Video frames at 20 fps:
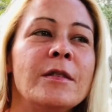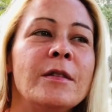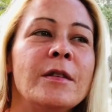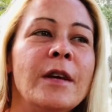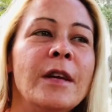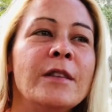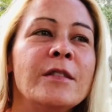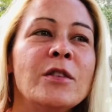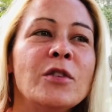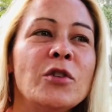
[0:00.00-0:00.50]

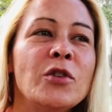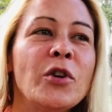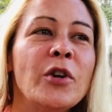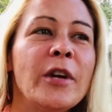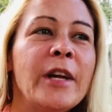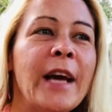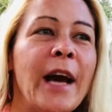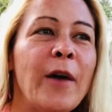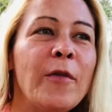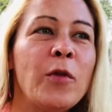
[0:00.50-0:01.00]
isn't
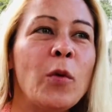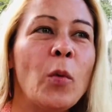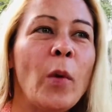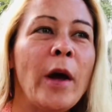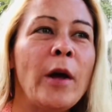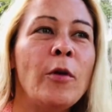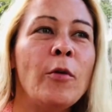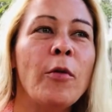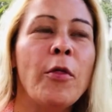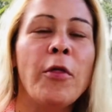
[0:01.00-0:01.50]
turning out the way
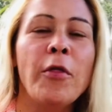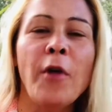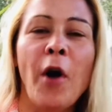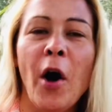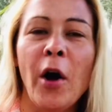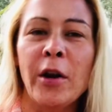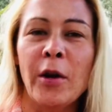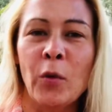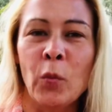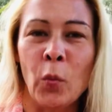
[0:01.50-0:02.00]
you
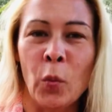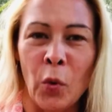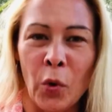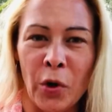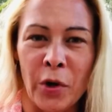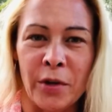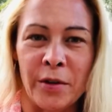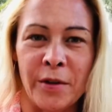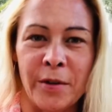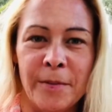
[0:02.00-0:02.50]
thought it
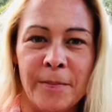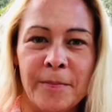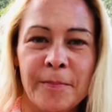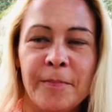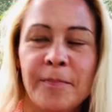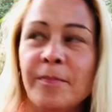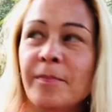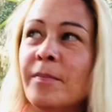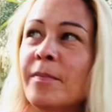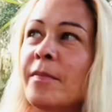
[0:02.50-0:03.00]
would,
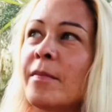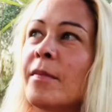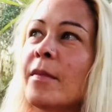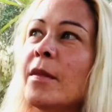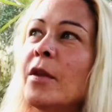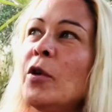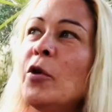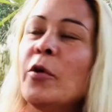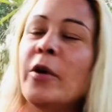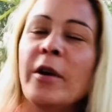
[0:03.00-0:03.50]

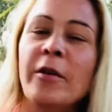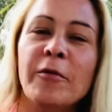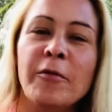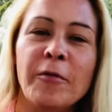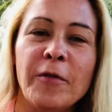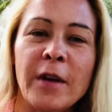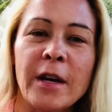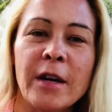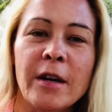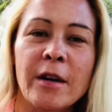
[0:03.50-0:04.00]
you can
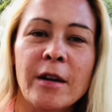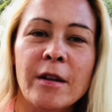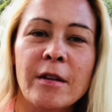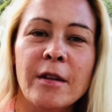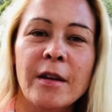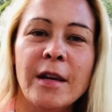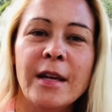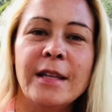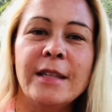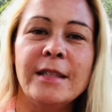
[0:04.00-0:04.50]

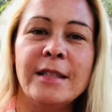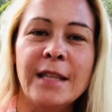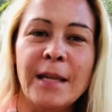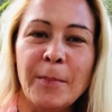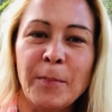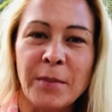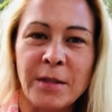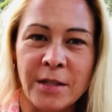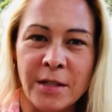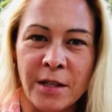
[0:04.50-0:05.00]
feel
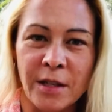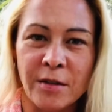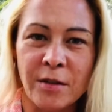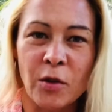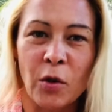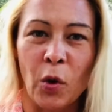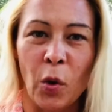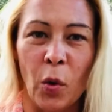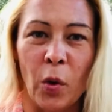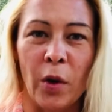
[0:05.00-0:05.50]
deep
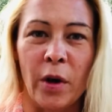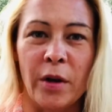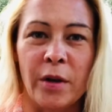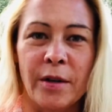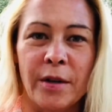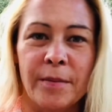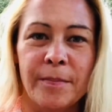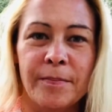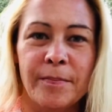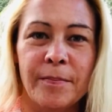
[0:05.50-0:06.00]
discord
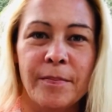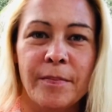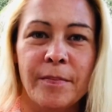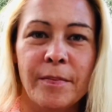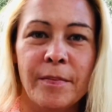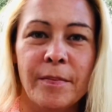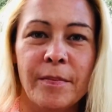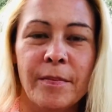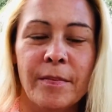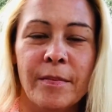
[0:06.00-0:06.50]

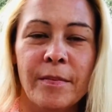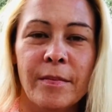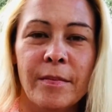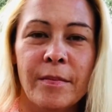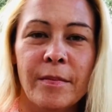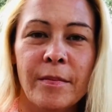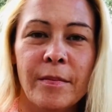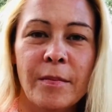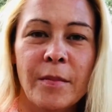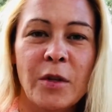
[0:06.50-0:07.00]

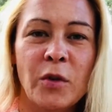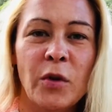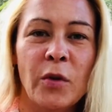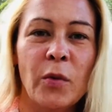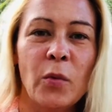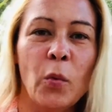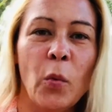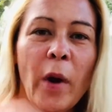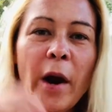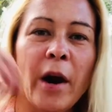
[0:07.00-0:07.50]

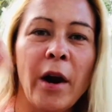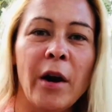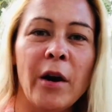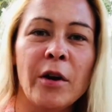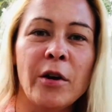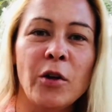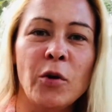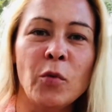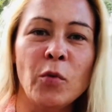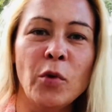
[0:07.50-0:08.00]
between where
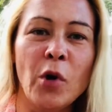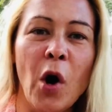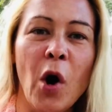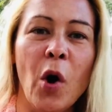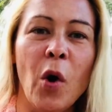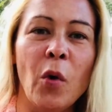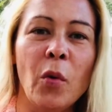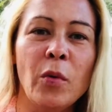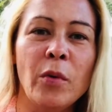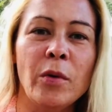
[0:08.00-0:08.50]
you
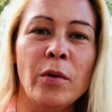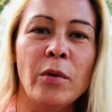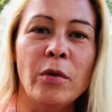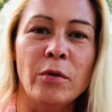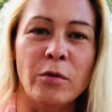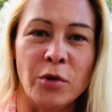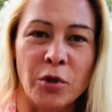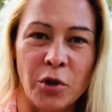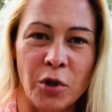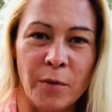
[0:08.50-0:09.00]
know
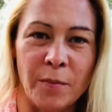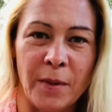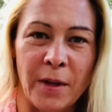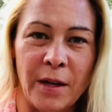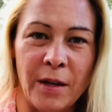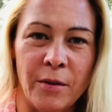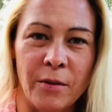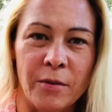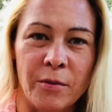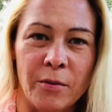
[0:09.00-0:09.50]
you should
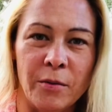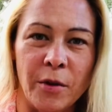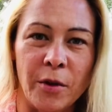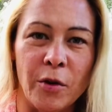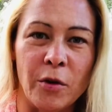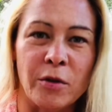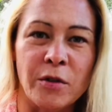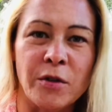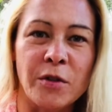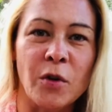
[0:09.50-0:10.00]
be with
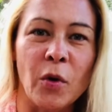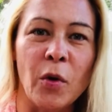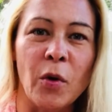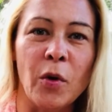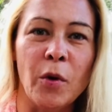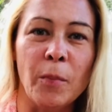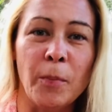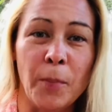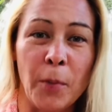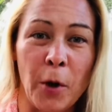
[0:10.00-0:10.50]
your
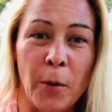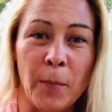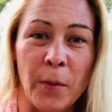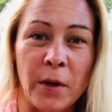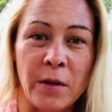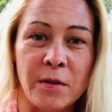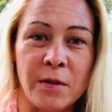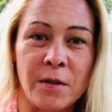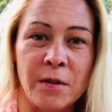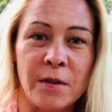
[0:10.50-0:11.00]
soul
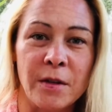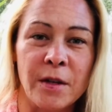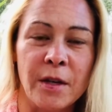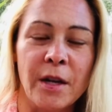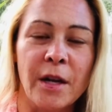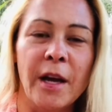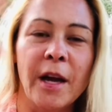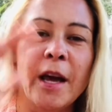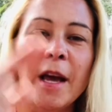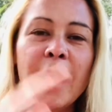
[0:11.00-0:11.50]
purpose
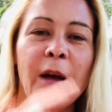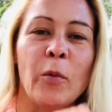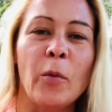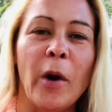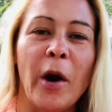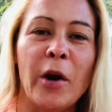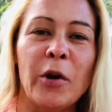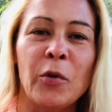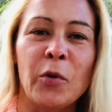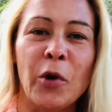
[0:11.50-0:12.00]
and
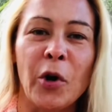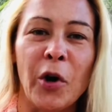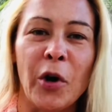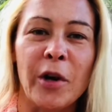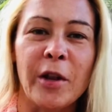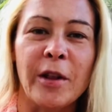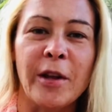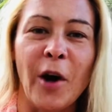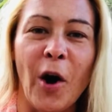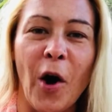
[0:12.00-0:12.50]
where you
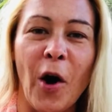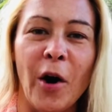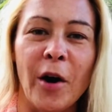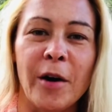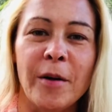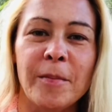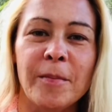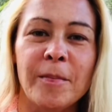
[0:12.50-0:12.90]
currently are.